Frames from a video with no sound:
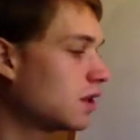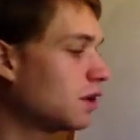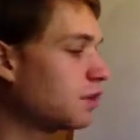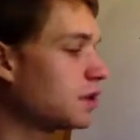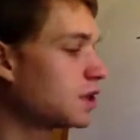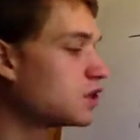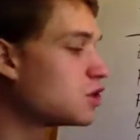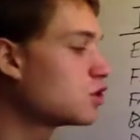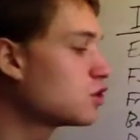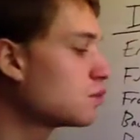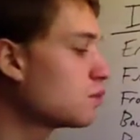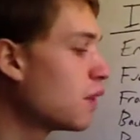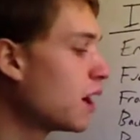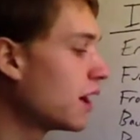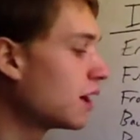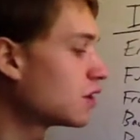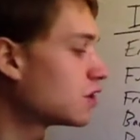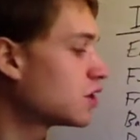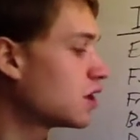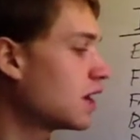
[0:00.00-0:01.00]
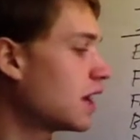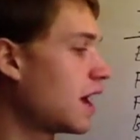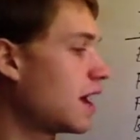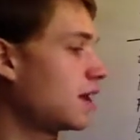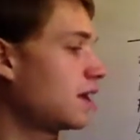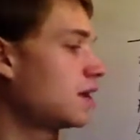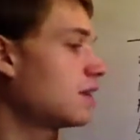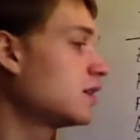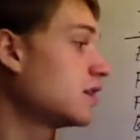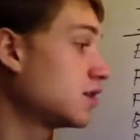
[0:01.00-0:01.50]
little bit too much,
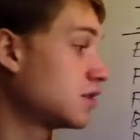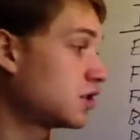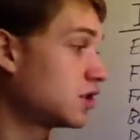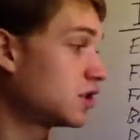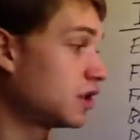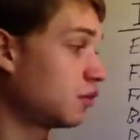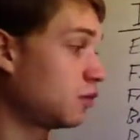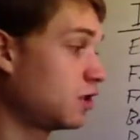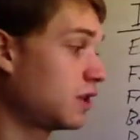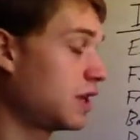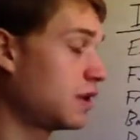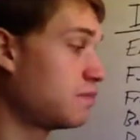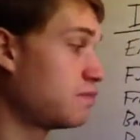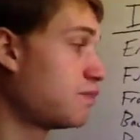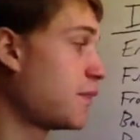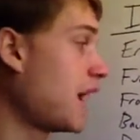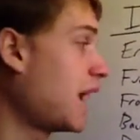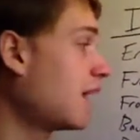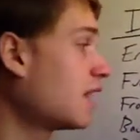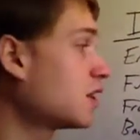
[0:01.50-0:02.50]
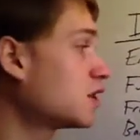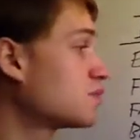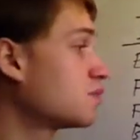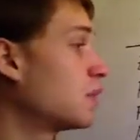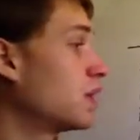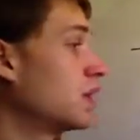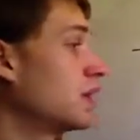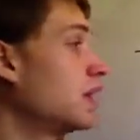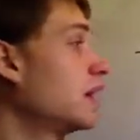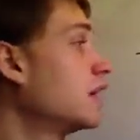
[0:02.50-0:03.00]
and it is still within bounds,
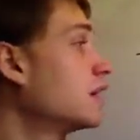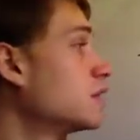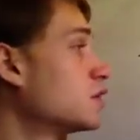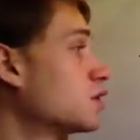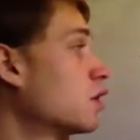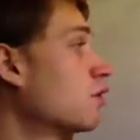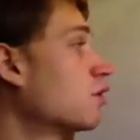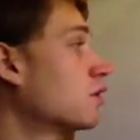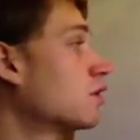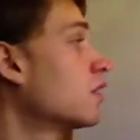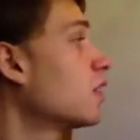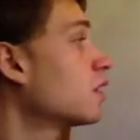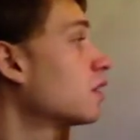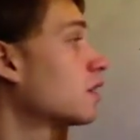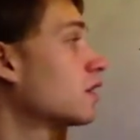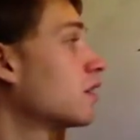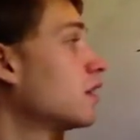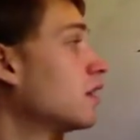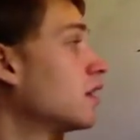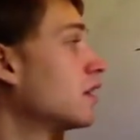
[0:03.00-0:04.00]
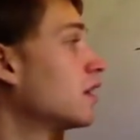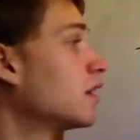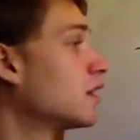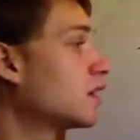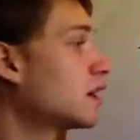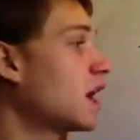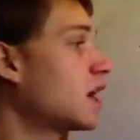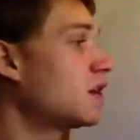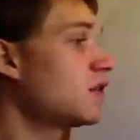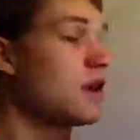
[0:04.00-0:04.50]
but it is overloaded.
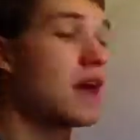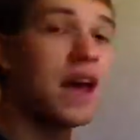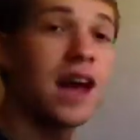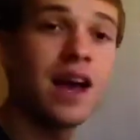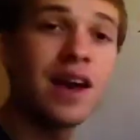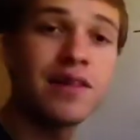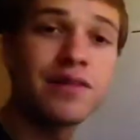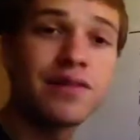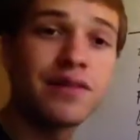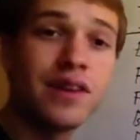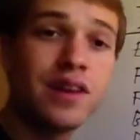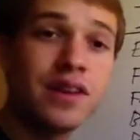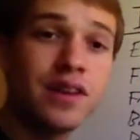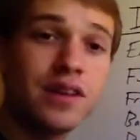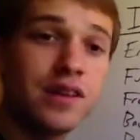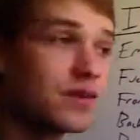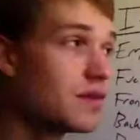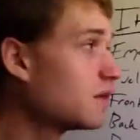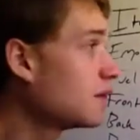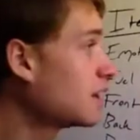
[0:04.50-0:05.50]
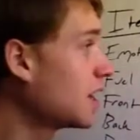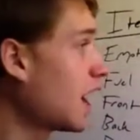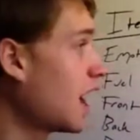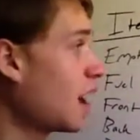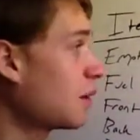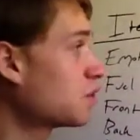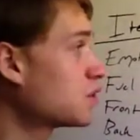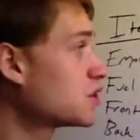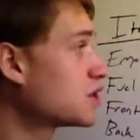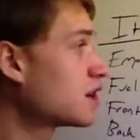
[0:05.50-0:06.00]
Can you have the
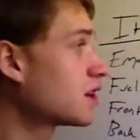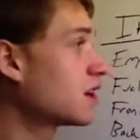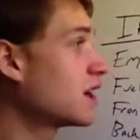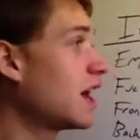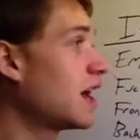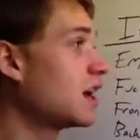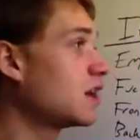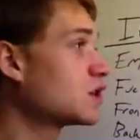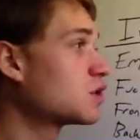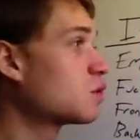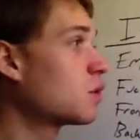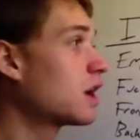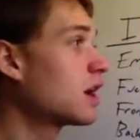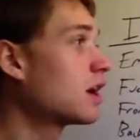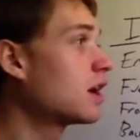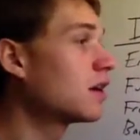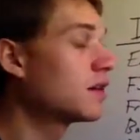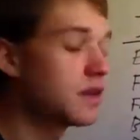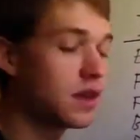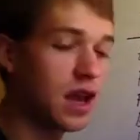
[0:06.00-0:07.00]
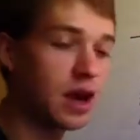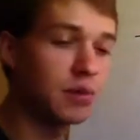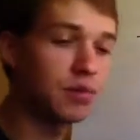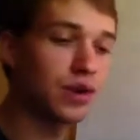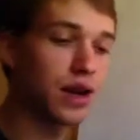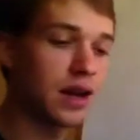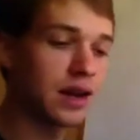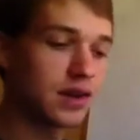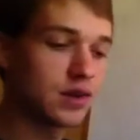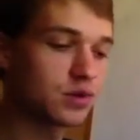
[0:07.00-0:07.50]
opposite case, where the
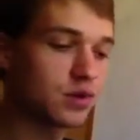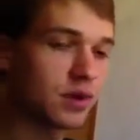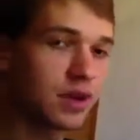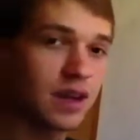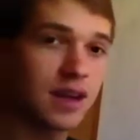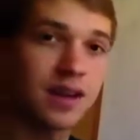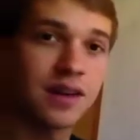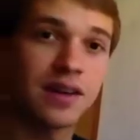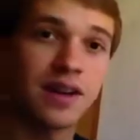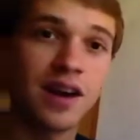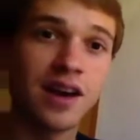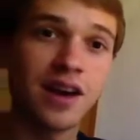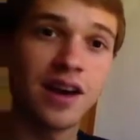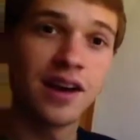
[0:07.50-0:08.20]
airplane is within